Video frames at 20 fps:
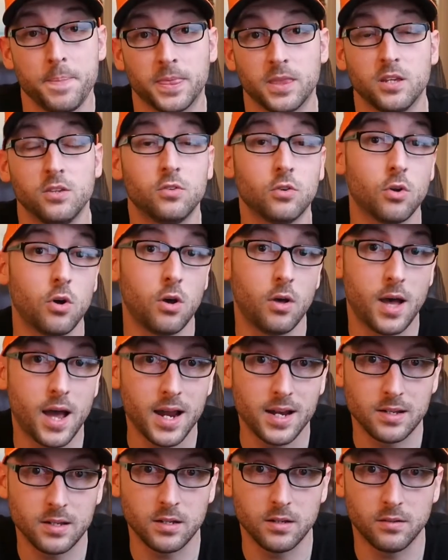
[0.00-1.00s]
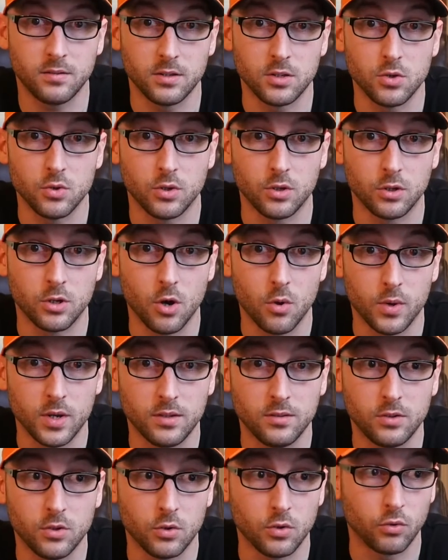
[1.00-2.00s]
These are all ideas that you can go
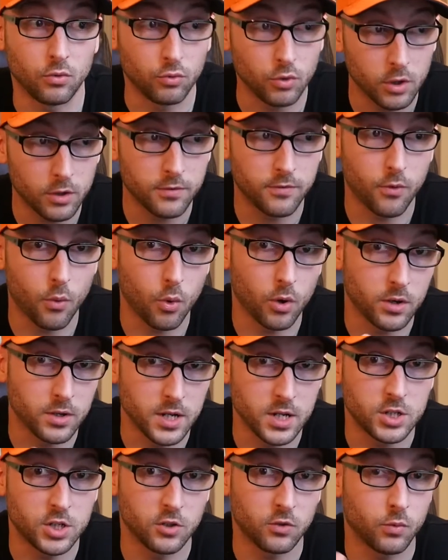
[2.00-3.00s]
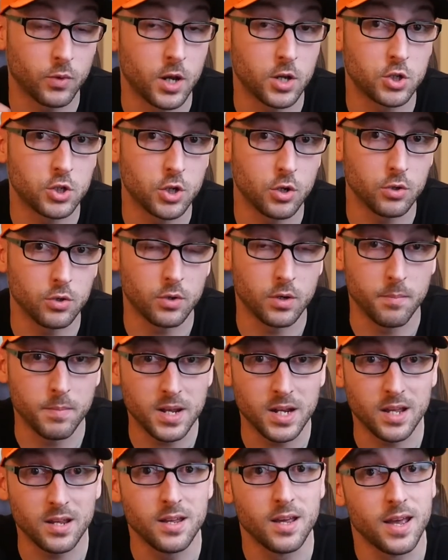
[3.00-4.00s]
into to look for niches when I show you in a
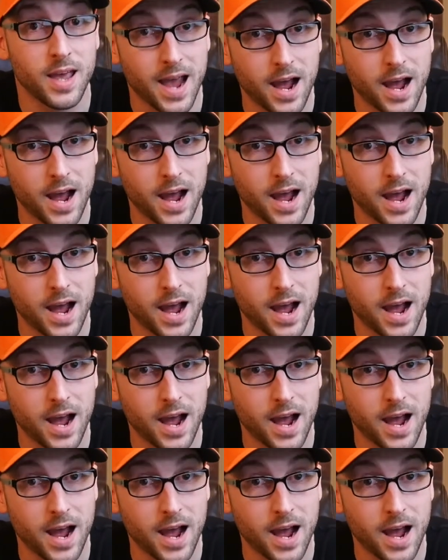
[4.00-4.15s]
minute